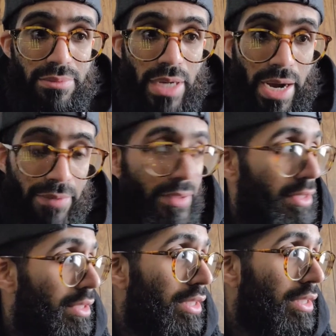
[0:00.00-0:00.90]

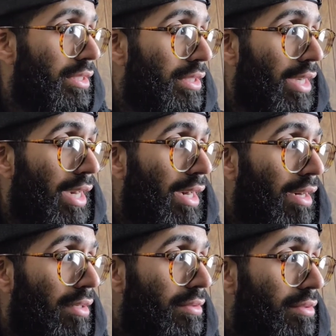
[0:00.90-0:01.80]
obviously,
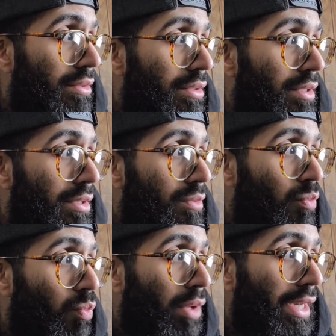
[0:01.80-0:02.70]

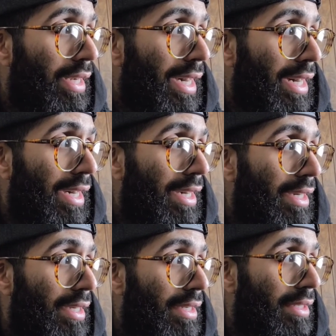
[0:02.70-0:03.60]
when
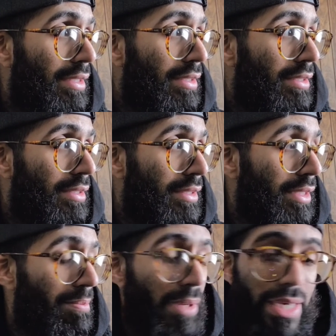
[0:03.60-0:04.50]
I
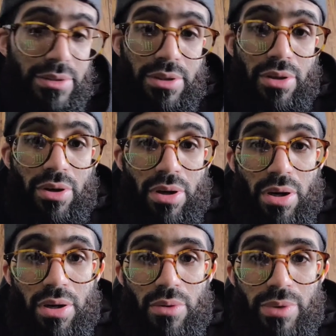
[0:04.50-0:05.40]
get back to the
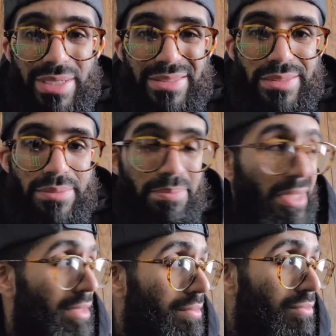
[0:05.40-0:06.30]
car, when it's a
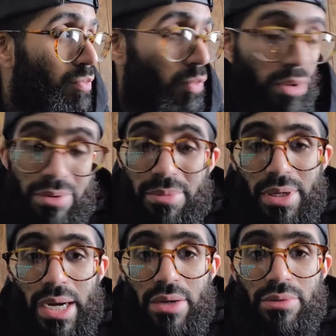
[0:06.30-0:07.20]
bit
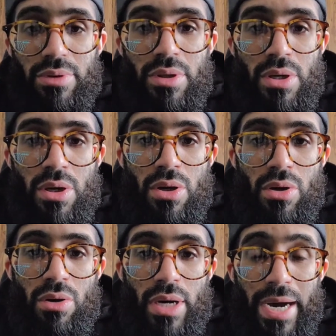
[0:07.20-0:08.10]
warmer out,
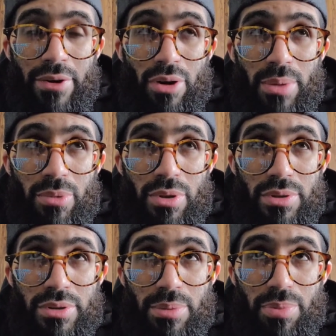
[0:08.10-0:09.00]
I know I'm
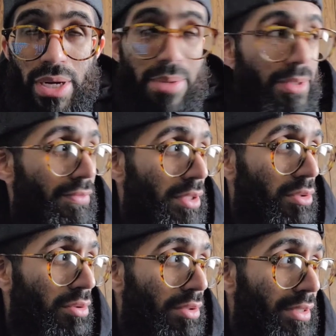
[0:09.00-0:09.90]
going to probably
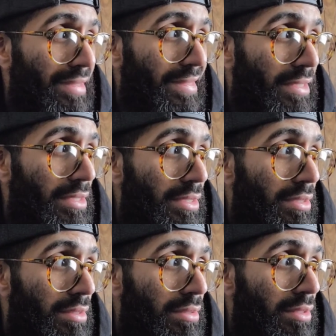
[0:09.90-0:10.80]
record
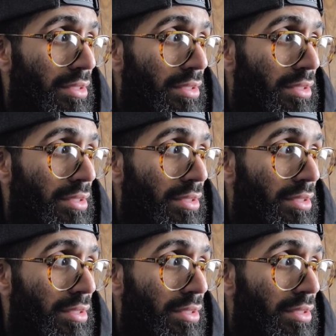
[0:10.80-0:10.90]
this